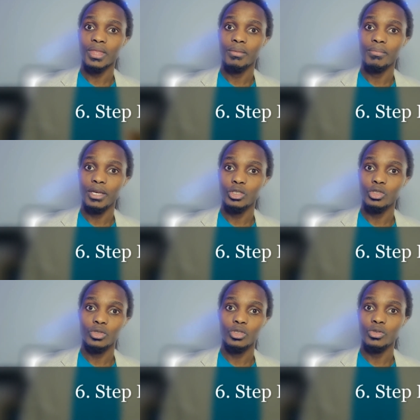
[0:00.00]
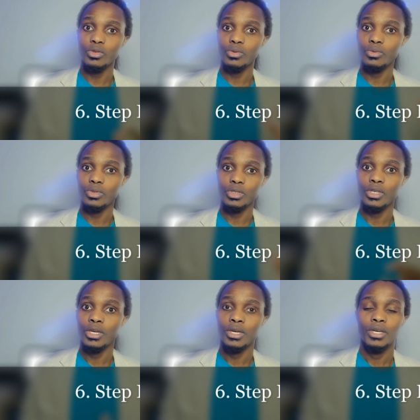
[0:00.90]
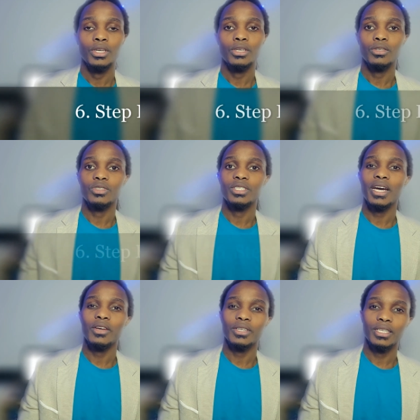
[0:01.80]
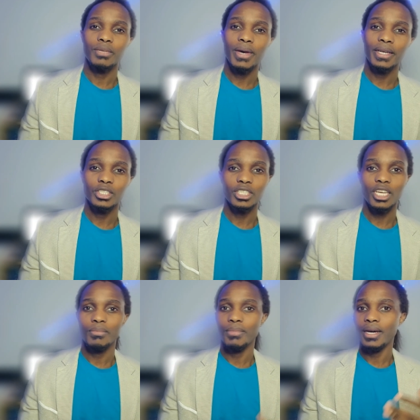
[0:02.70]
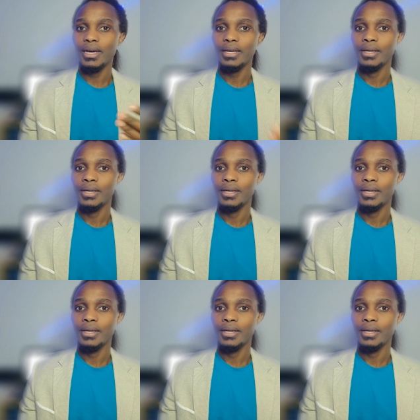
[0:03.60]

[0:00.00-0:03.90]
make sure you see how you can get back in shape by